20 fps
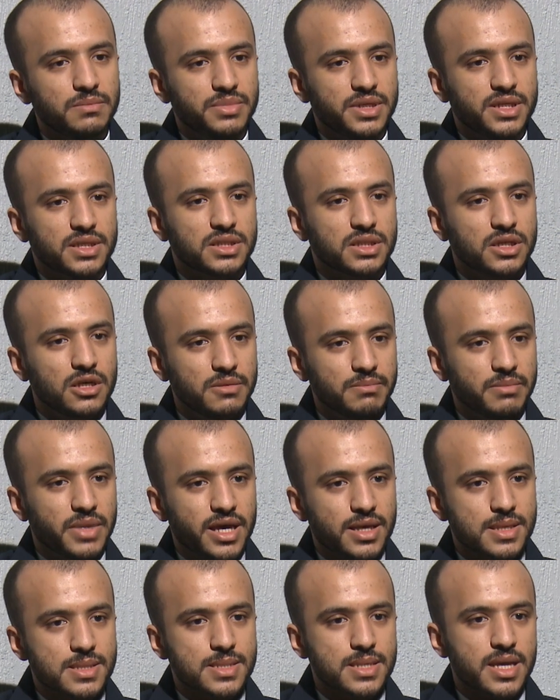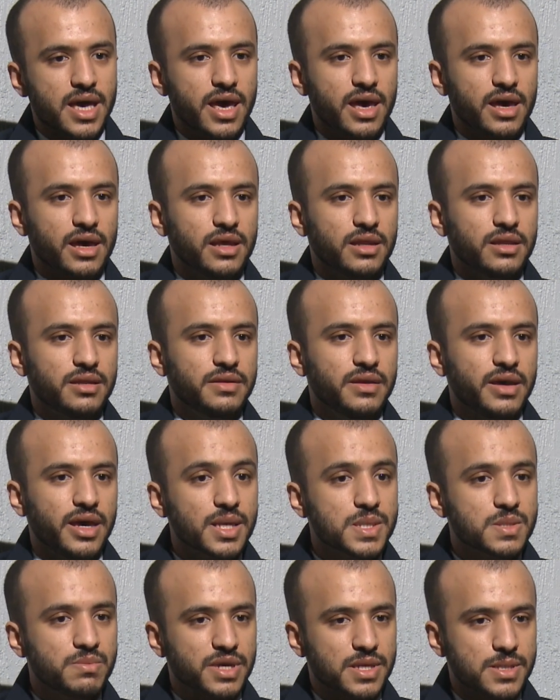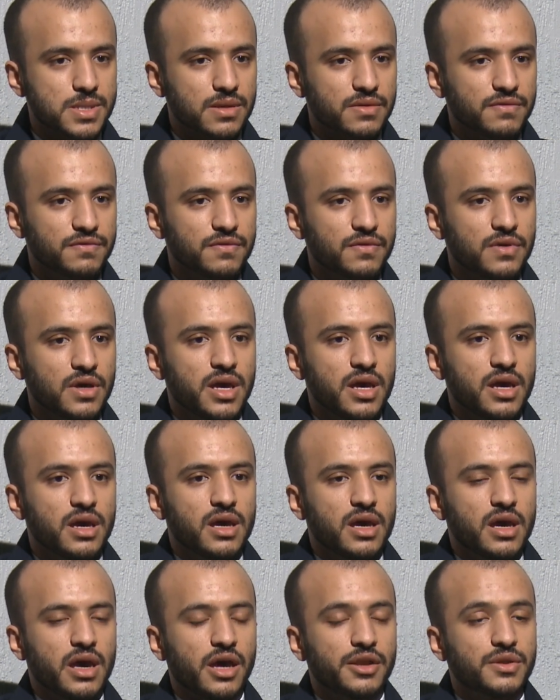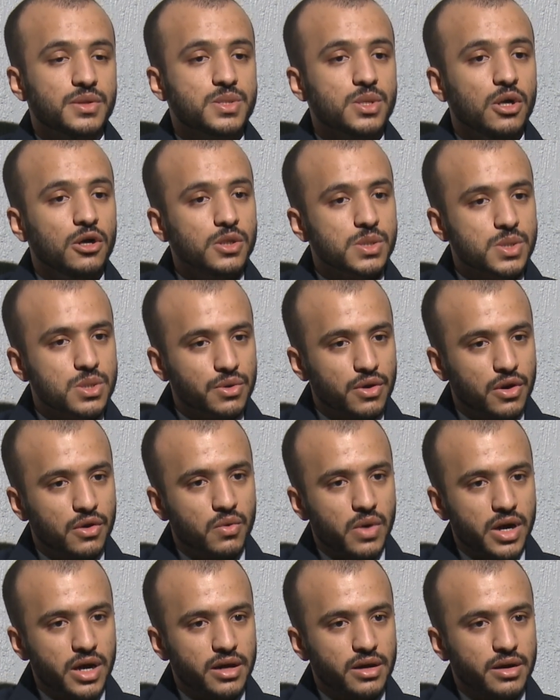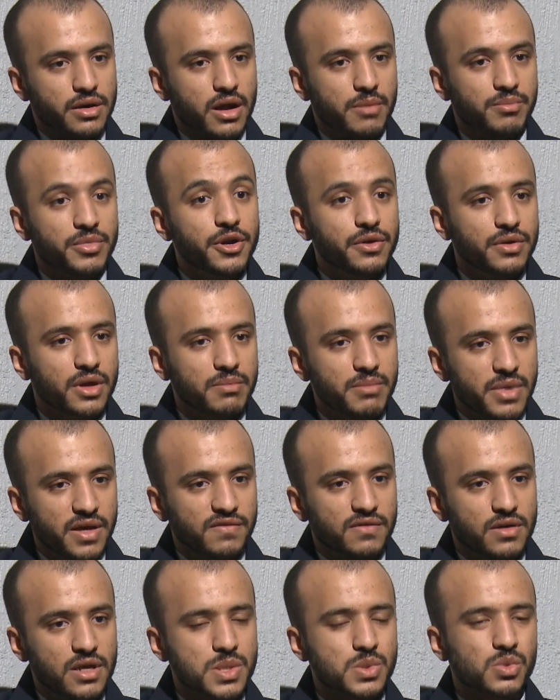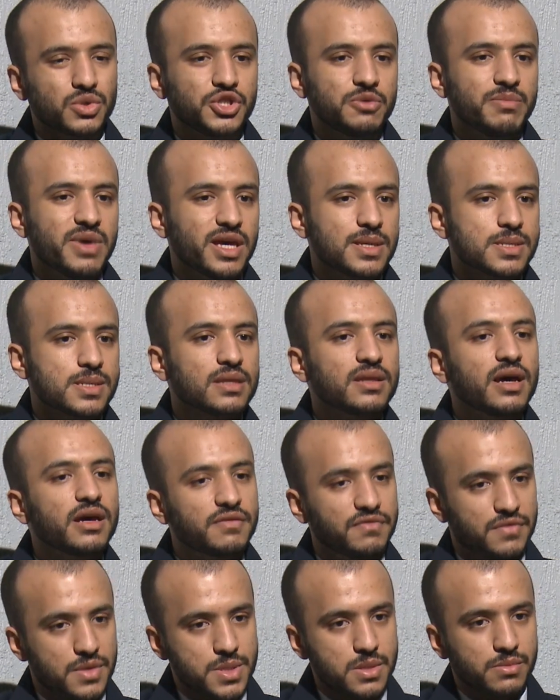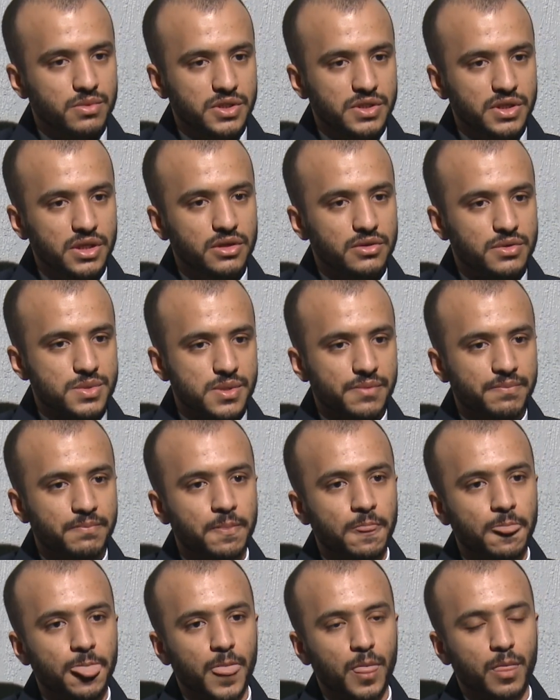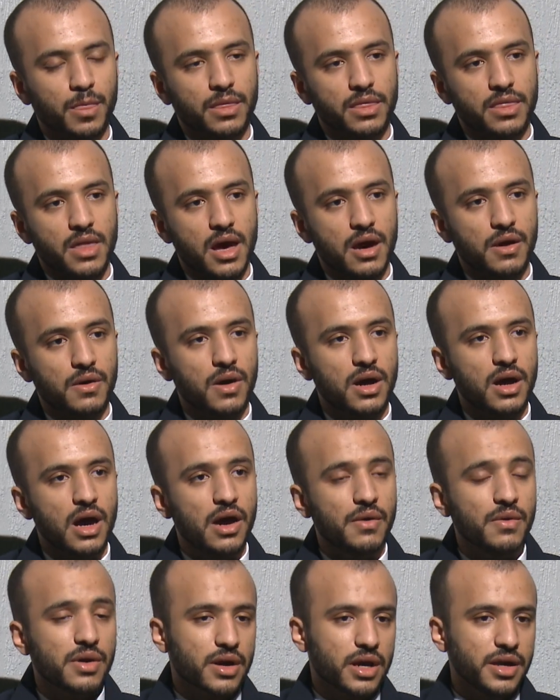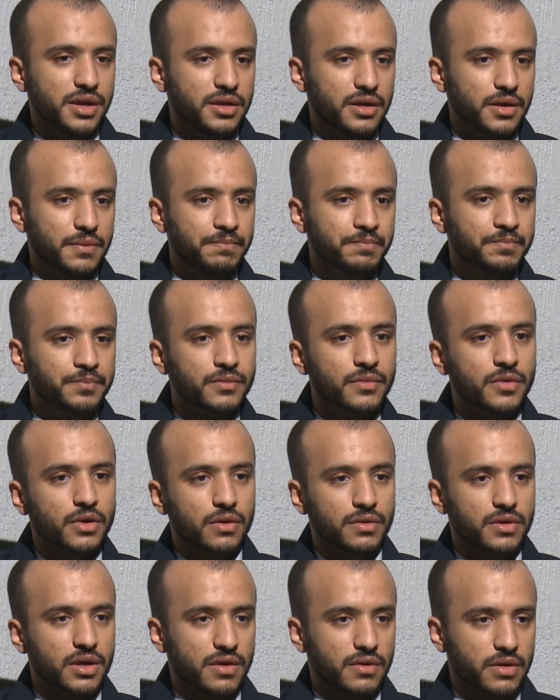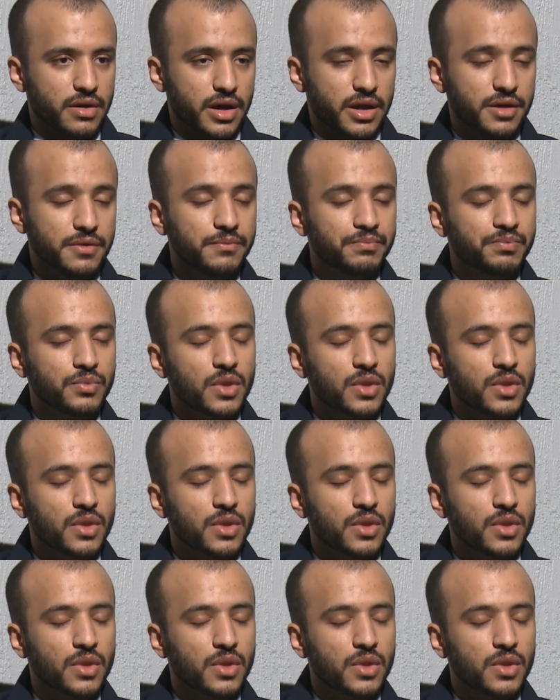bit complex and expensive, and it's also require a periodic maintenance, which makes it unfeasible to use. Now, our idea, on the other hand,